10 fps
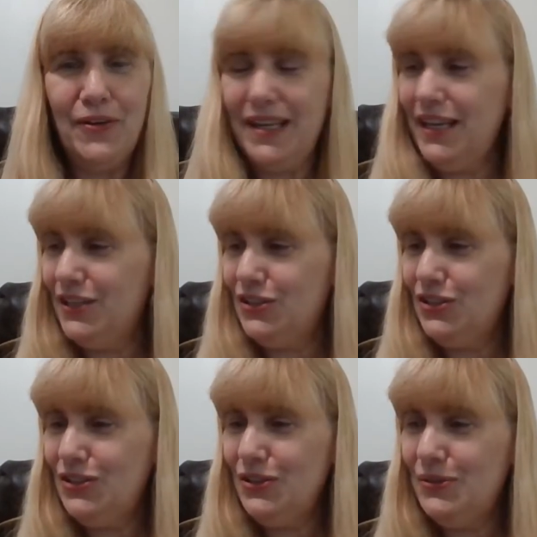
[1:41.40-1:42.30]
kit
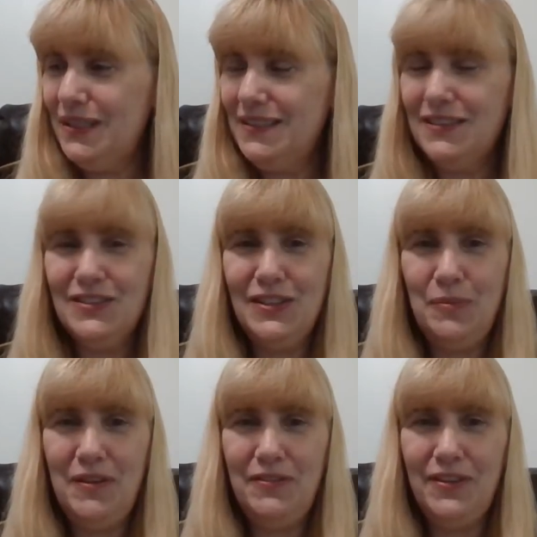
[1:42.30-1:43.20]
two is it's going to
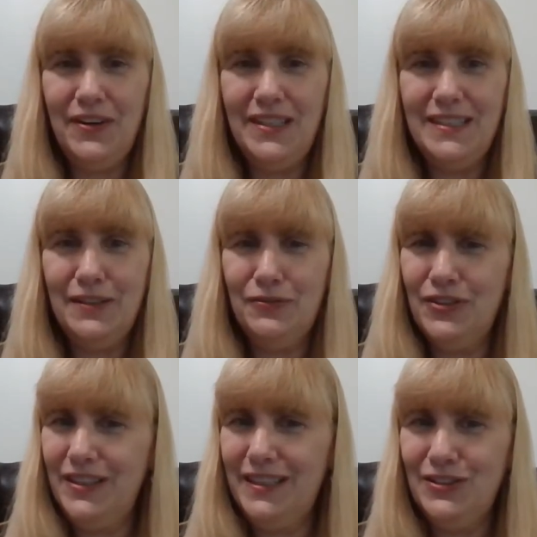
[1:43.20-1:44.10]
be very
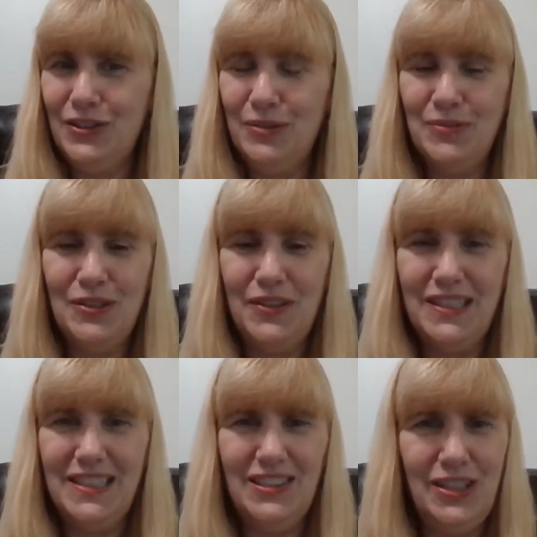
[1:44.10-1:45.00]
different in terms of the
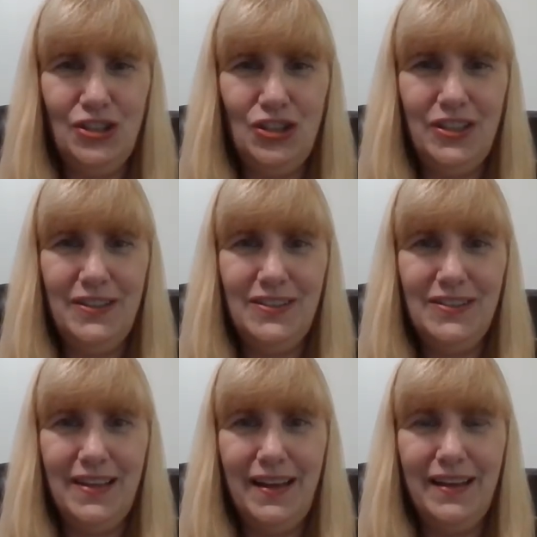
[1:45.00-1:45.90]
stitches
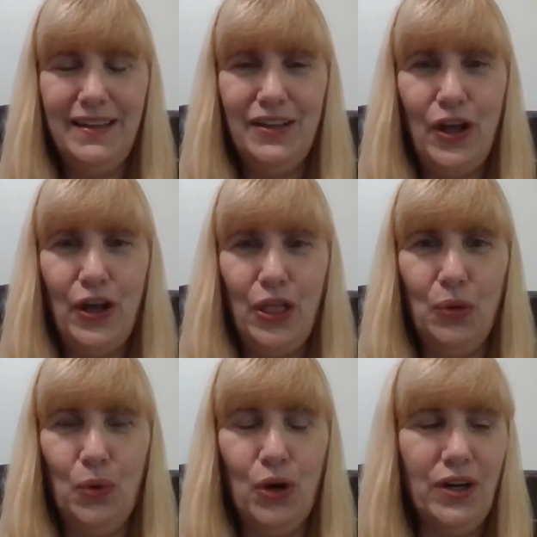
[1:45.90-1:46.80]
and the
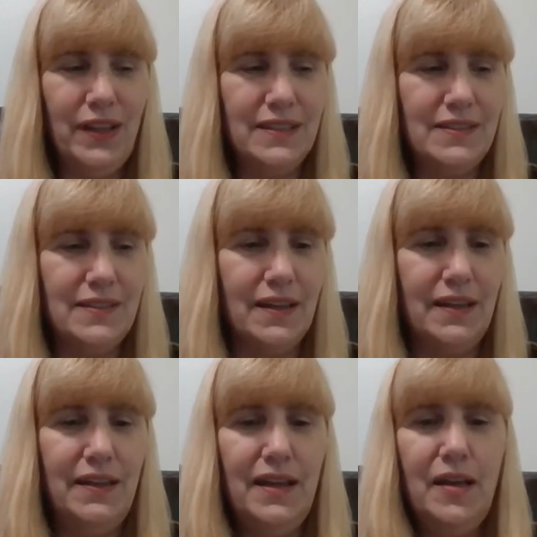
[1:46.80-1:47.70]
work that's
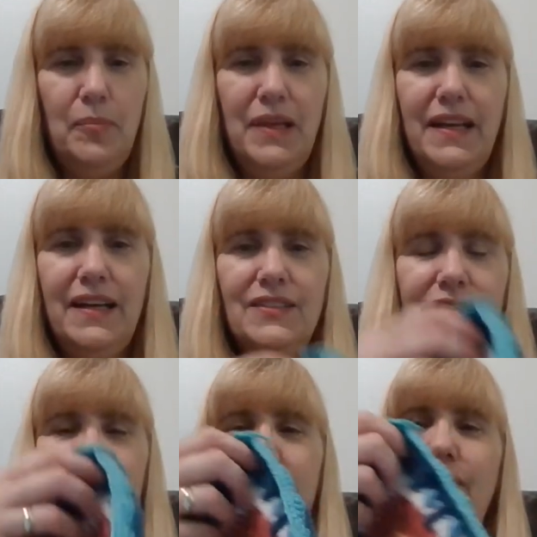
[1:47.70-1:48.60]
done, because
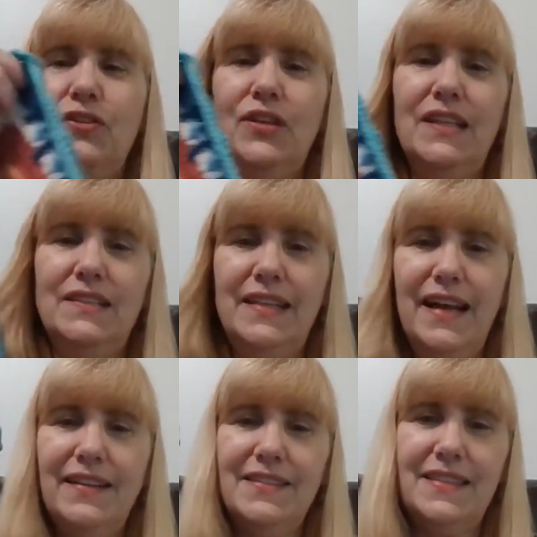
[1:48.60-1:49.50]
if you can
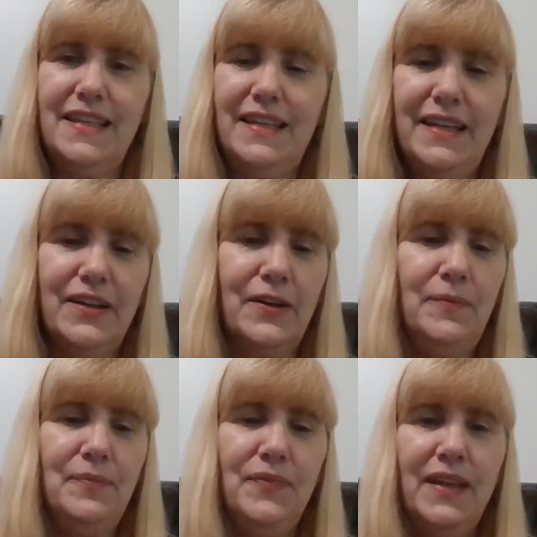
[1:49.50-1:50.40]
see here,
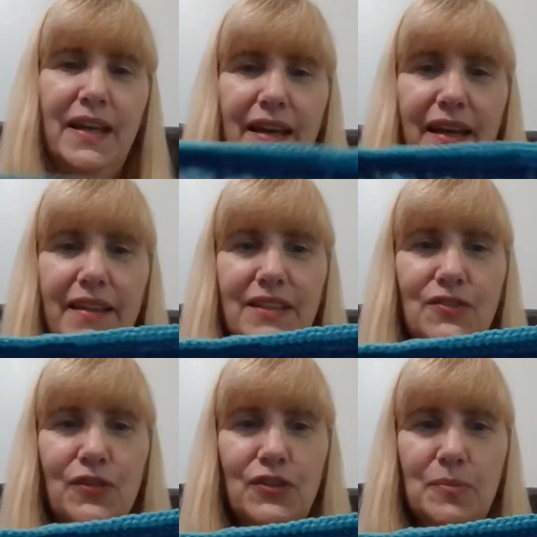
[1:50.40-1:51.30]
and this
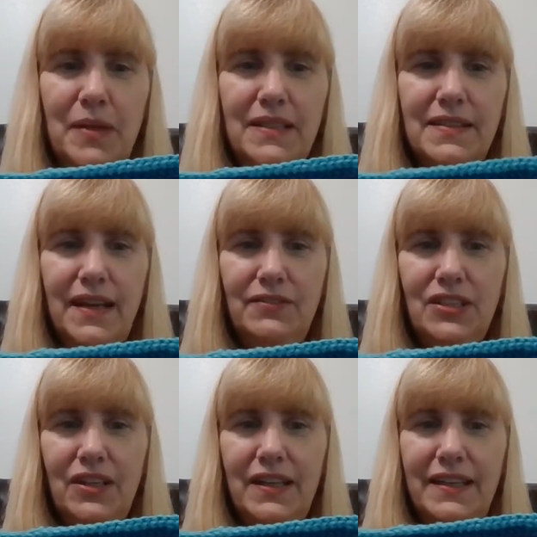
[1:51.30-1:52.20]
first piece I've
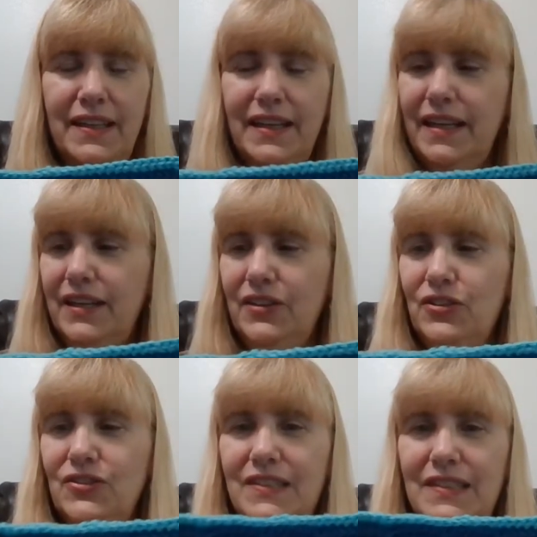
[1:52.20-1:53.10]
done,
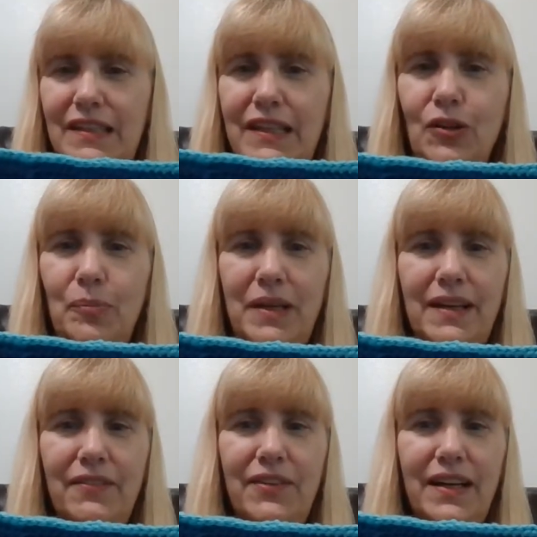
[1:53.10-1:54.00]
there's this little bit
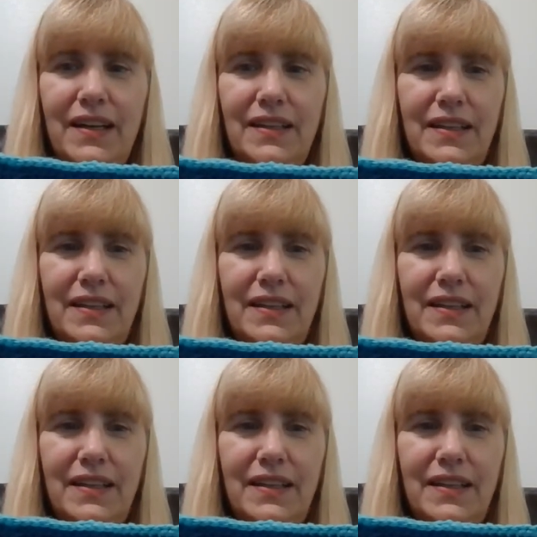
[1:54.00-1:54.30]
of a